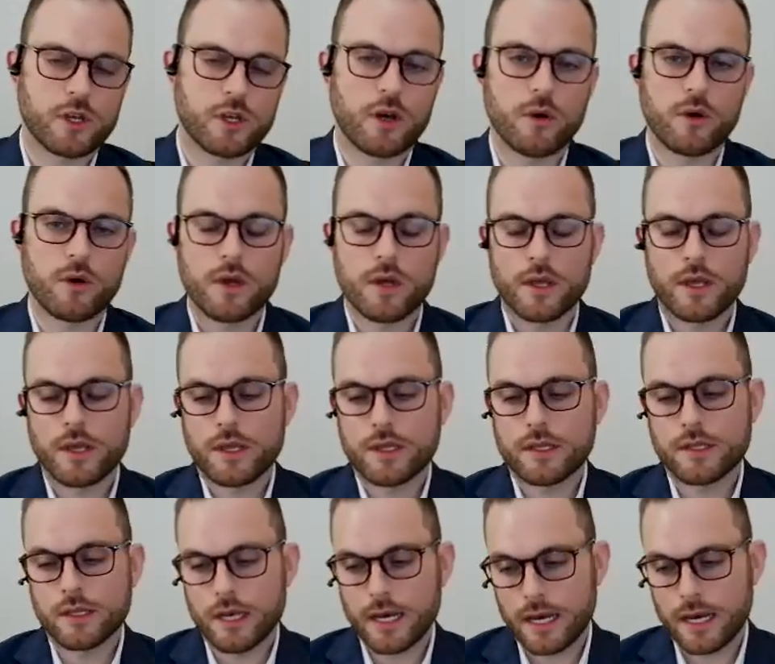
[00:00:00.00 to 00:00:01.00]
So
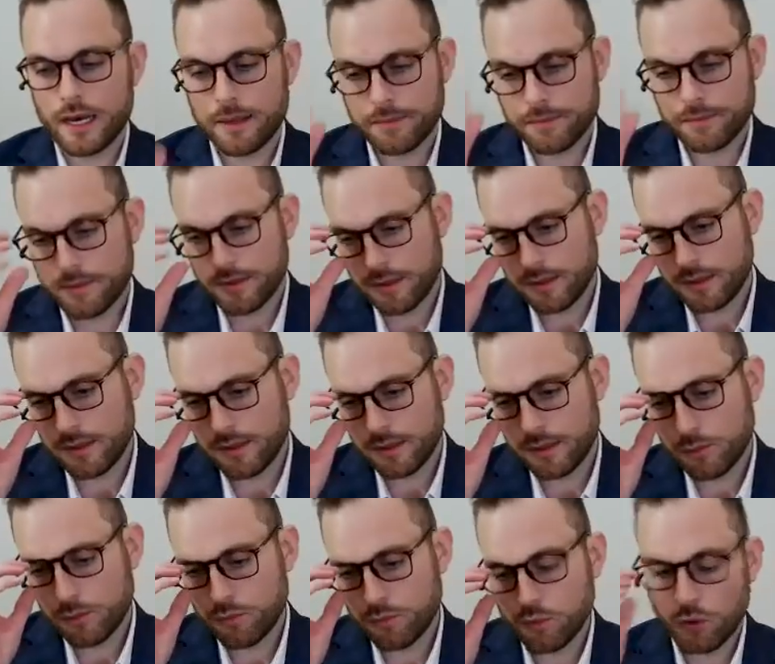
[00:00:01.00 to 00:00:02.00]

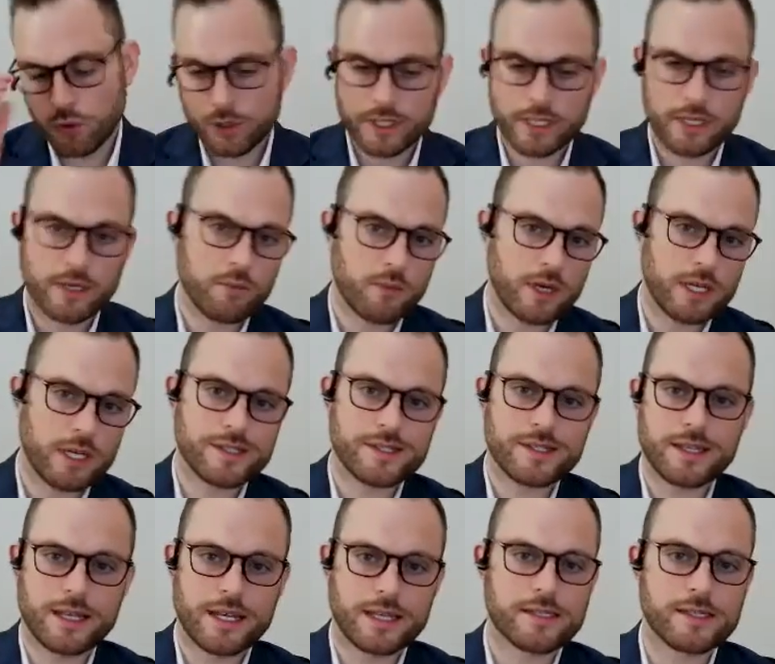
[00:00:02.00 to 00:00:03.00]
you roll it in
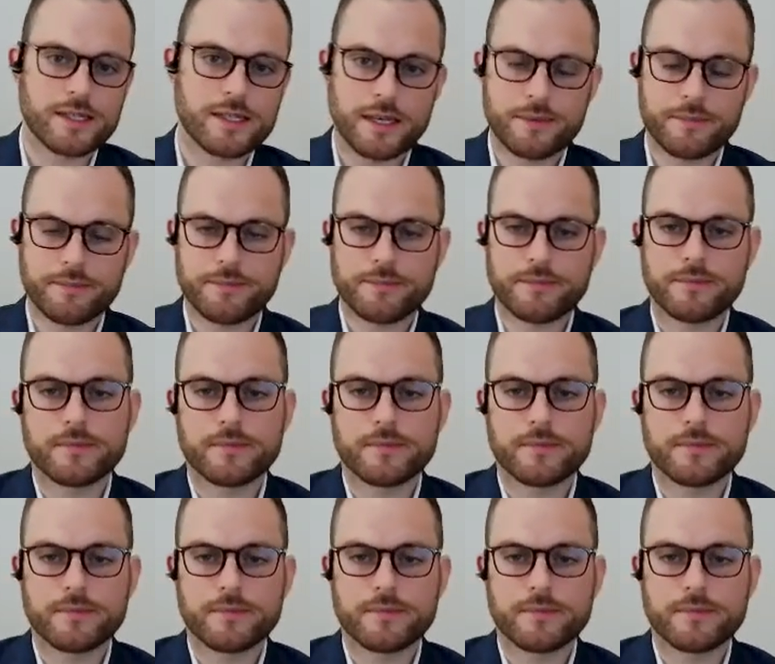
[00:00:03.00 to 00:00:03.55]
once and that's it.